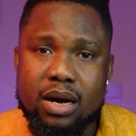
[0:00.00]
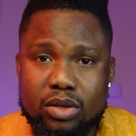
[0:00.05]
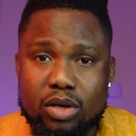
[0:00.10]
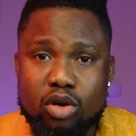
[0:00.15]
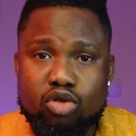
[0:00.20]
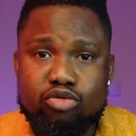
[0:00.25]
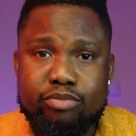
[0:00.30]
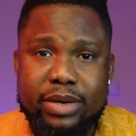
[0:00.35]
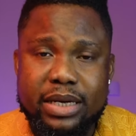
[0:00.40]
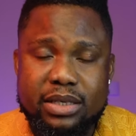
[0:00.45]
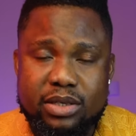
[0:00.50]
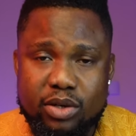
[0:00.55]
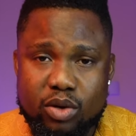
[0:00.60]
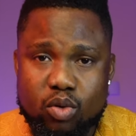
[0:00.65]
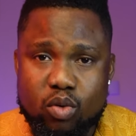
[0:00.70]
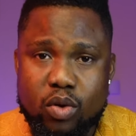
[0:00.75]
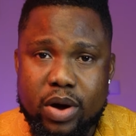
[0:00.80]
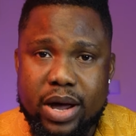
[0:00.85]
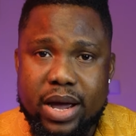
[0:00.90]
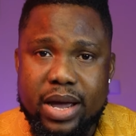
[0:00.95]
document
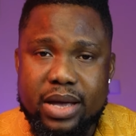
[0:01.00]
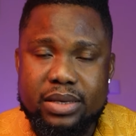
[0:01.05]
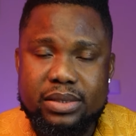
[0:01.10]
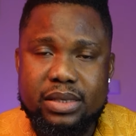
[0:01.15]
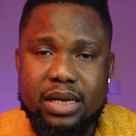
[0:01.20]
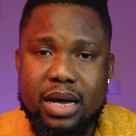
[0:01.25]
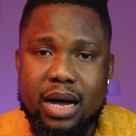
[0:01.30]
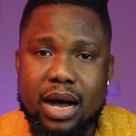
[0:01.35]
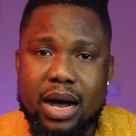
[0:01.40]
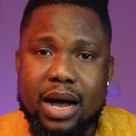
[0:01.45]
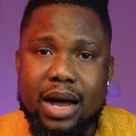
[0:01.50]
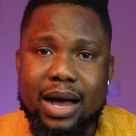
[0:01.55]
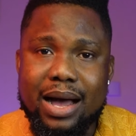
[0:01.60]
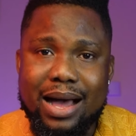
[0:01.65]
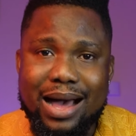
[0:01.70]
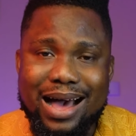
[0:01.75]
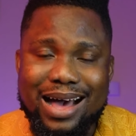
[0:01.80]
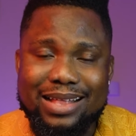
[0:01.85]
requires a